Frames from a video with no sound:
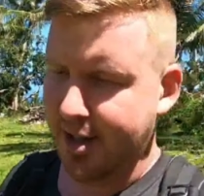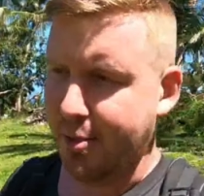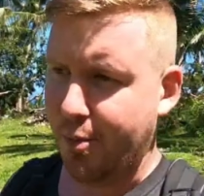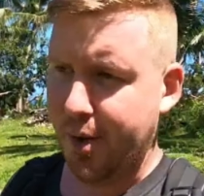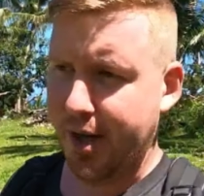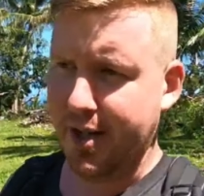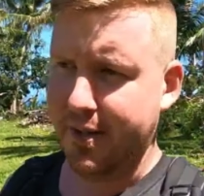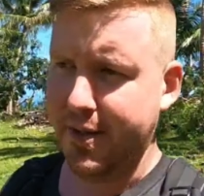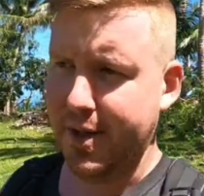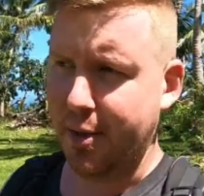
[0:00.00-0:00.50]

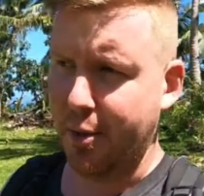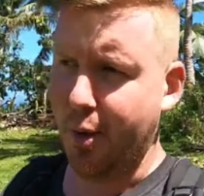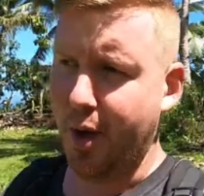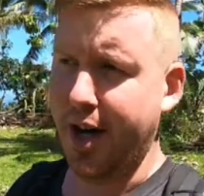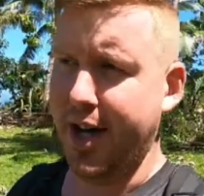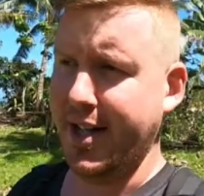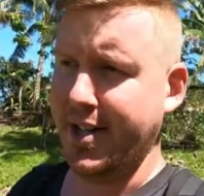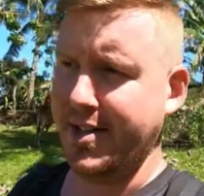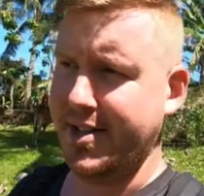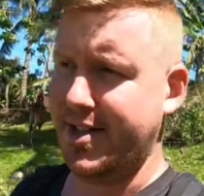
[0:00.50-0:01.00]
One of the
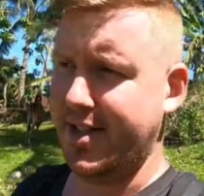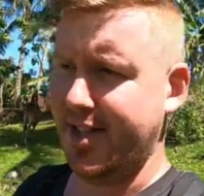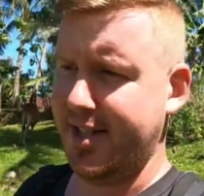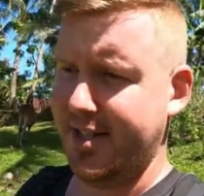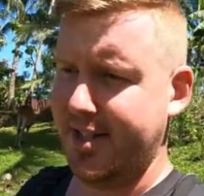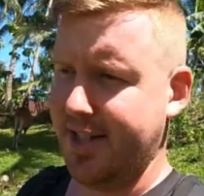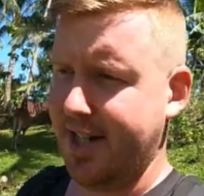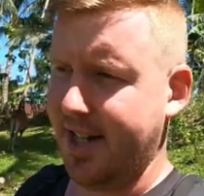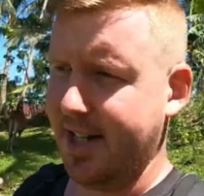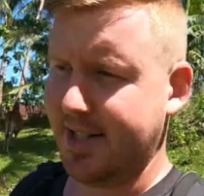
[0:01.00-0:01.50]
ones
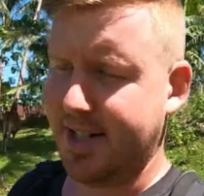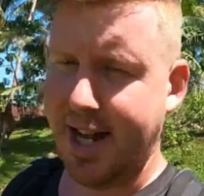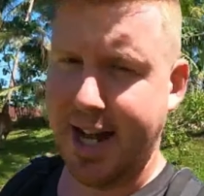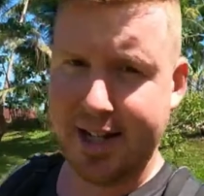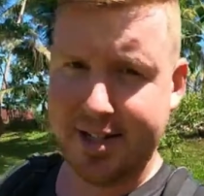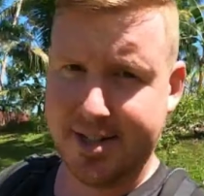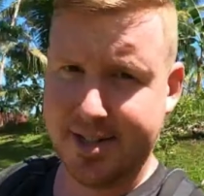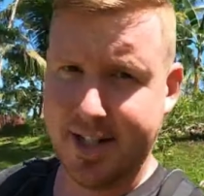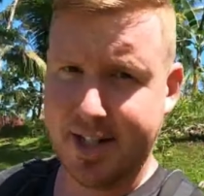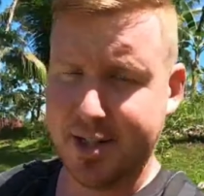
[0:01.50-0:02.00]
is the
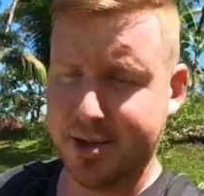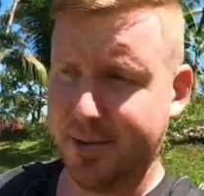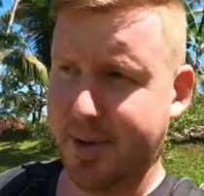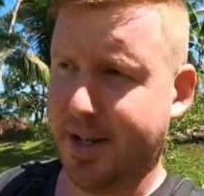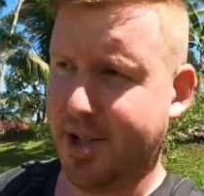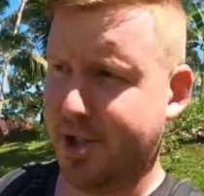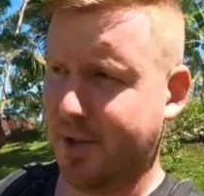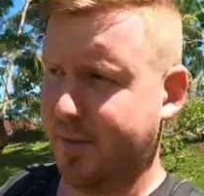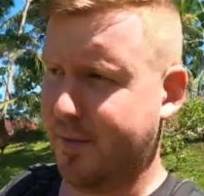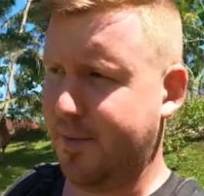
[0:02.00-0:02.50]
tax
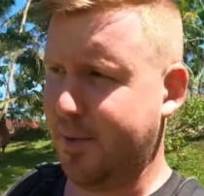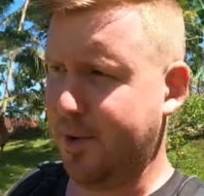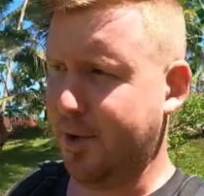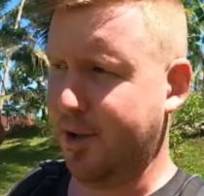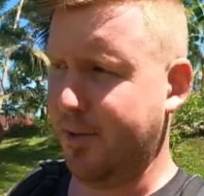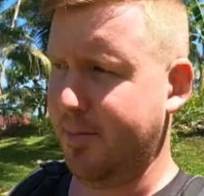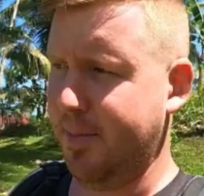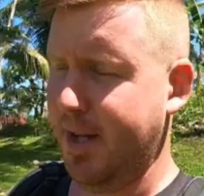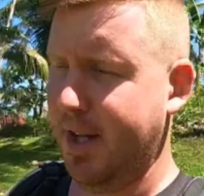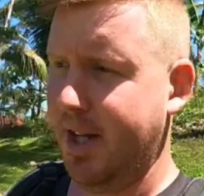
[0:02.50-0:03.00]
declaration
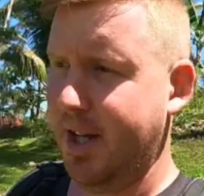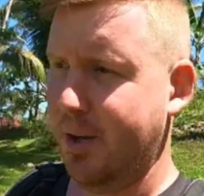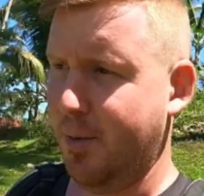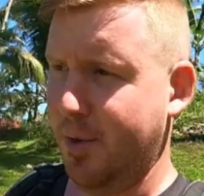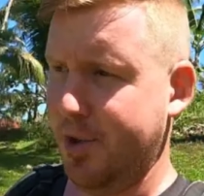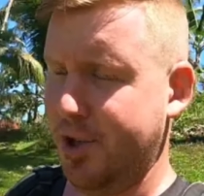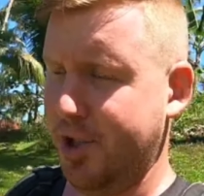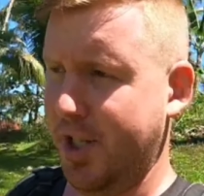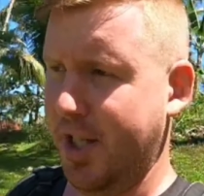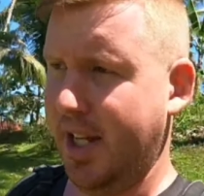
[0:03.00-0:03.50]
form,
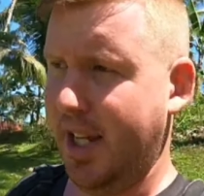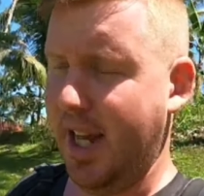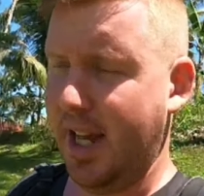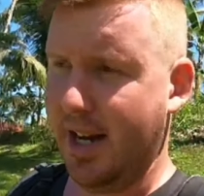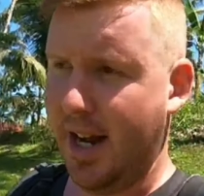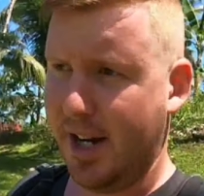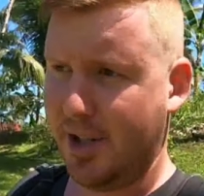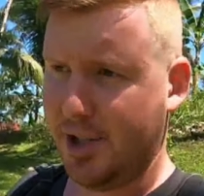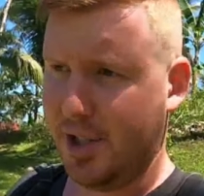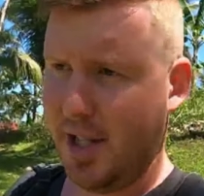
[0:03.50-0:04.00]
which you can get
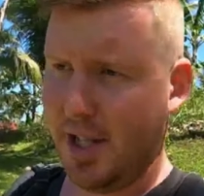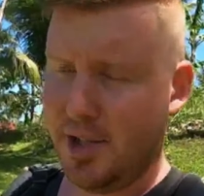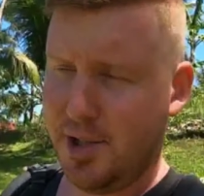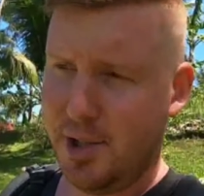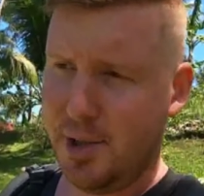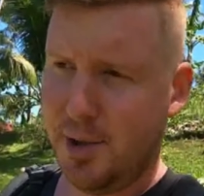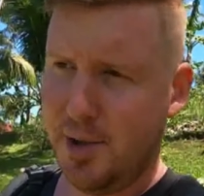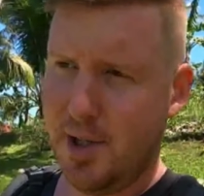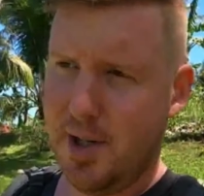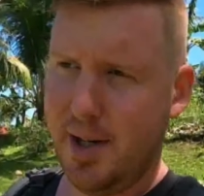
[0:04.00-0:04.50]
actually at
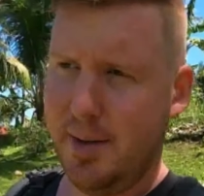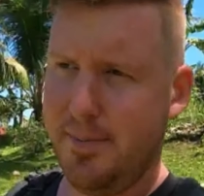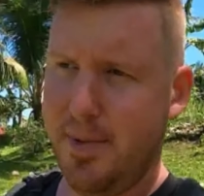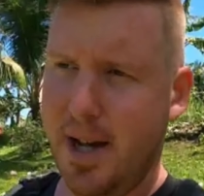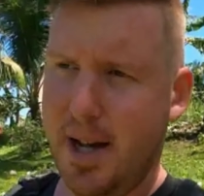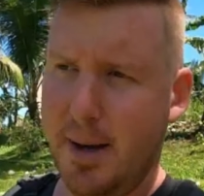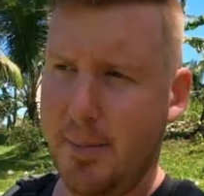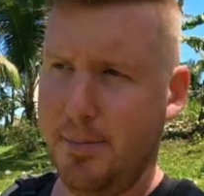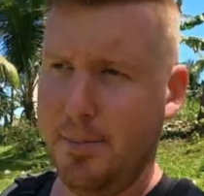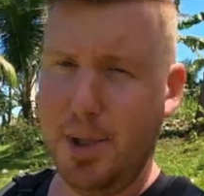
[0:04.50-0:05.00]
your
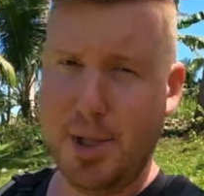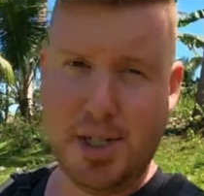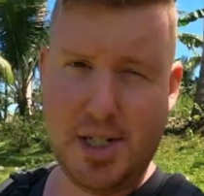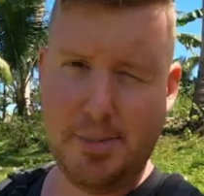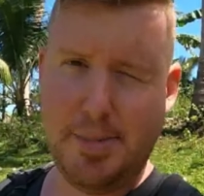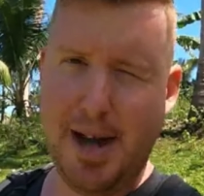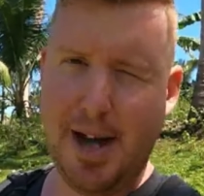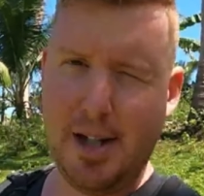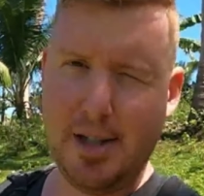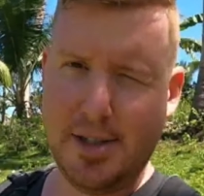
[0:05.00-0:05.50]

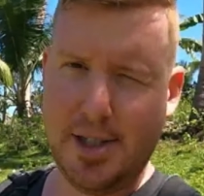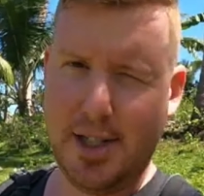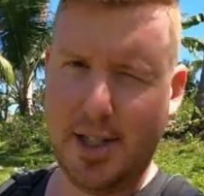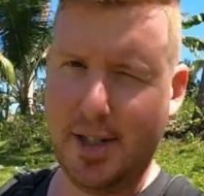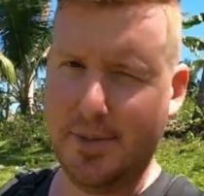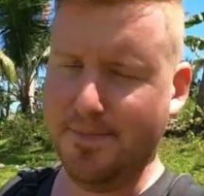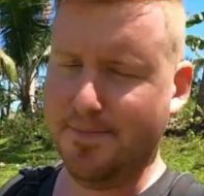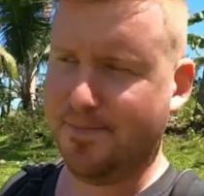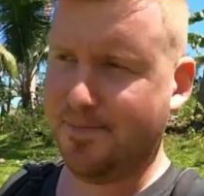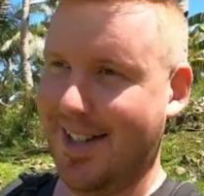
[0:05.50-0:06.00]

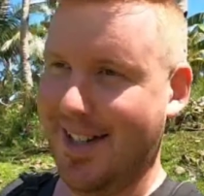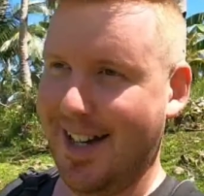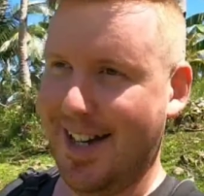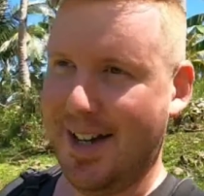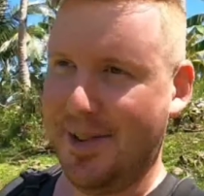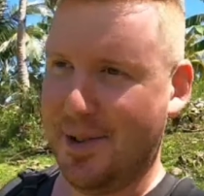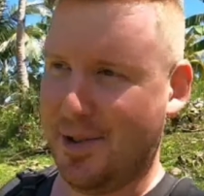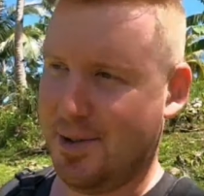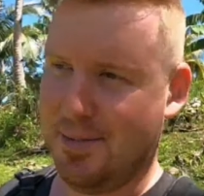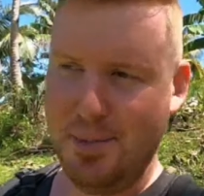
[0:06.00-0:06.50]
municipality.
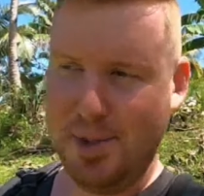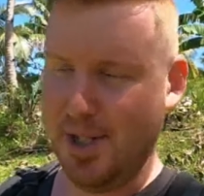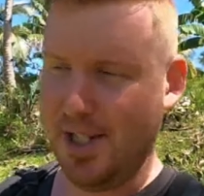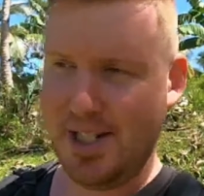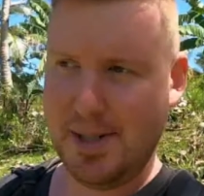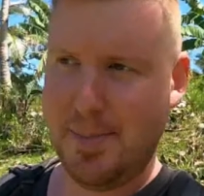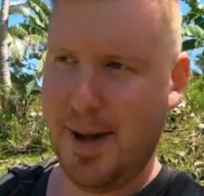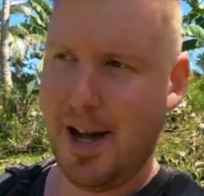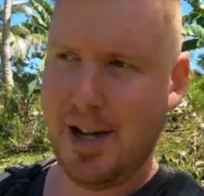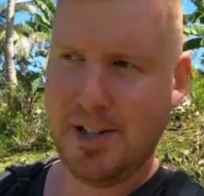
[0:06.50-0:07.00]
There's
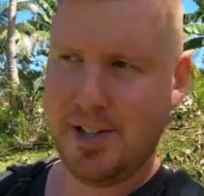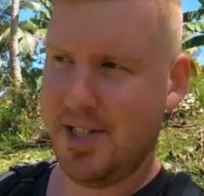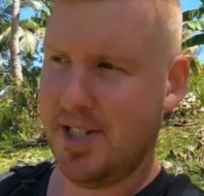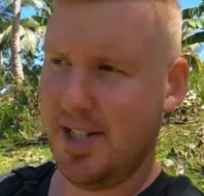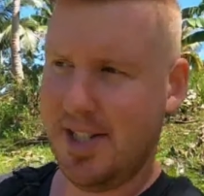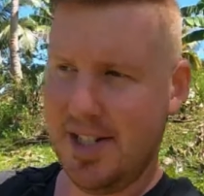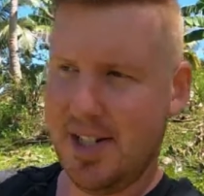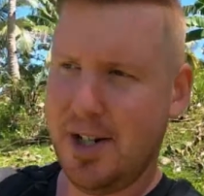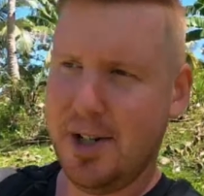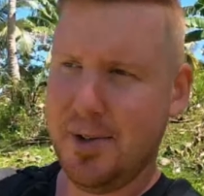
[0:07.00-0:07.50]

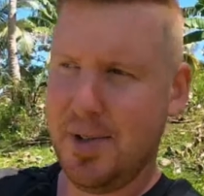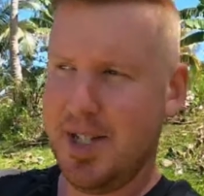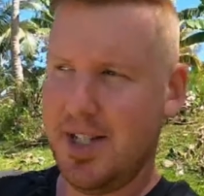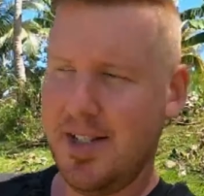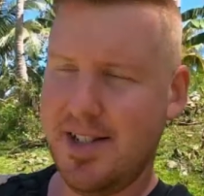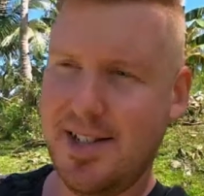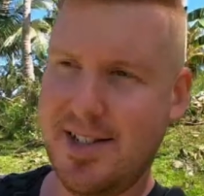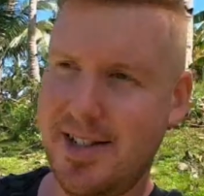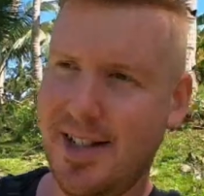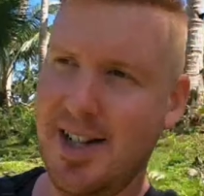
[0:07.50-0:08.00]
municipalities in all
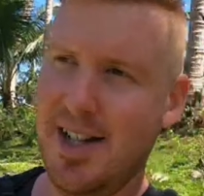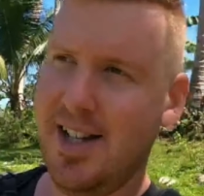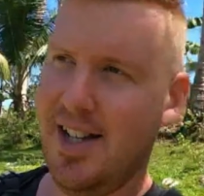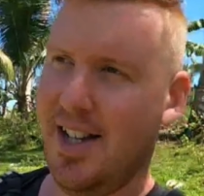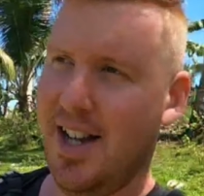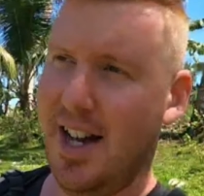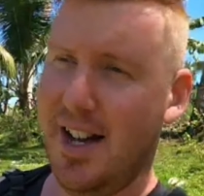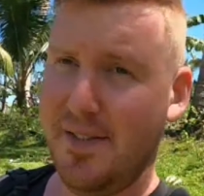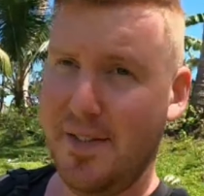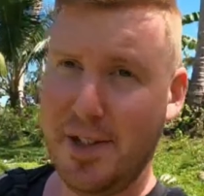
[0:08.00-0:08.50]
these
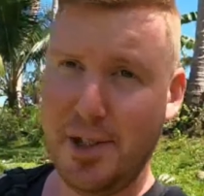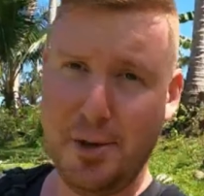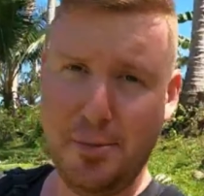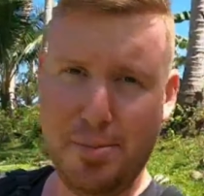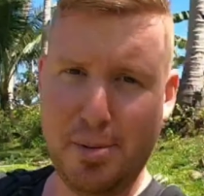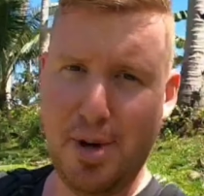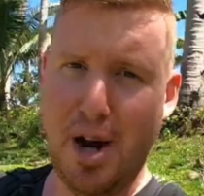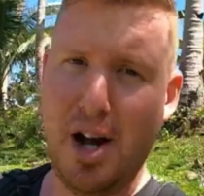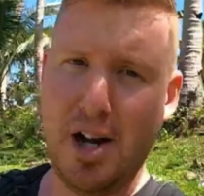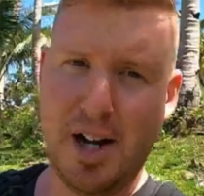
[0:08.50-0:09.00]
little
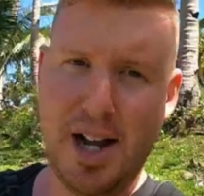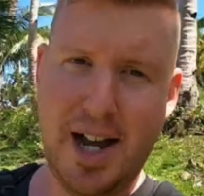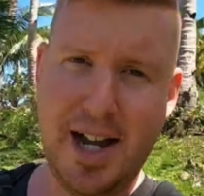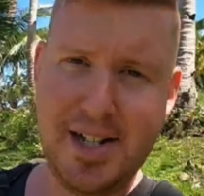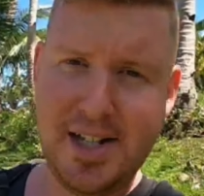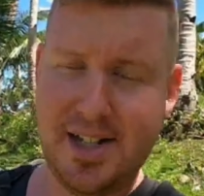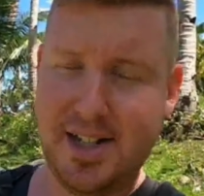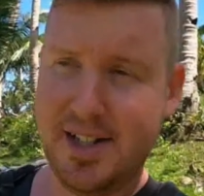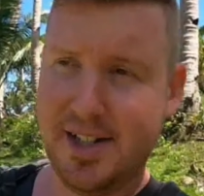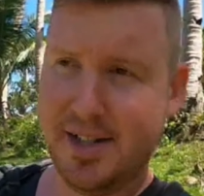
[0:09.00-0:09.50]

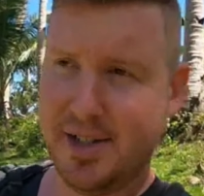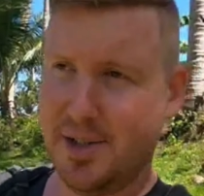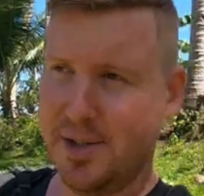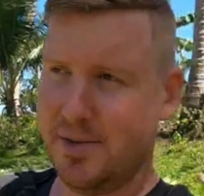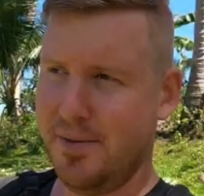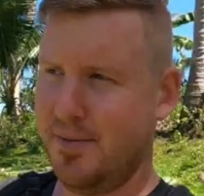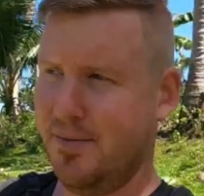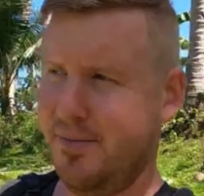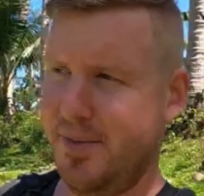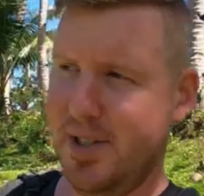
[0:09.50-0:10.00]
barangays in the
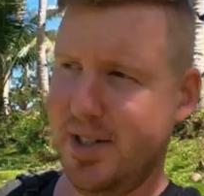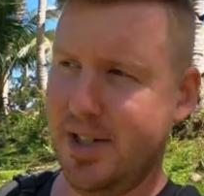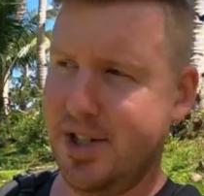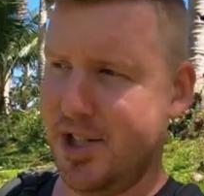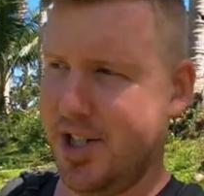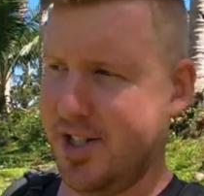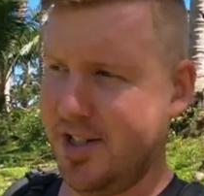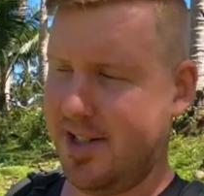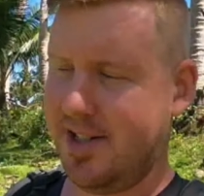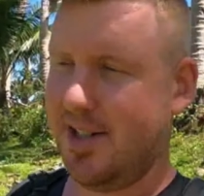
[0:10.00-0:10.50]
little
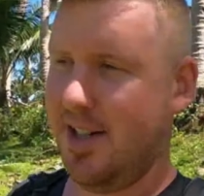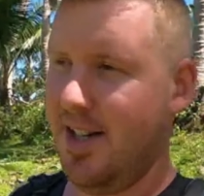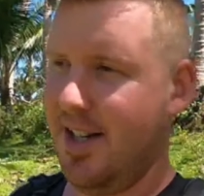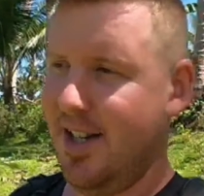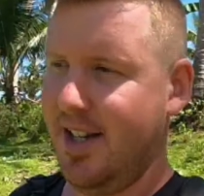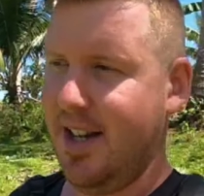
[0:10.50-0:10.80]
villages.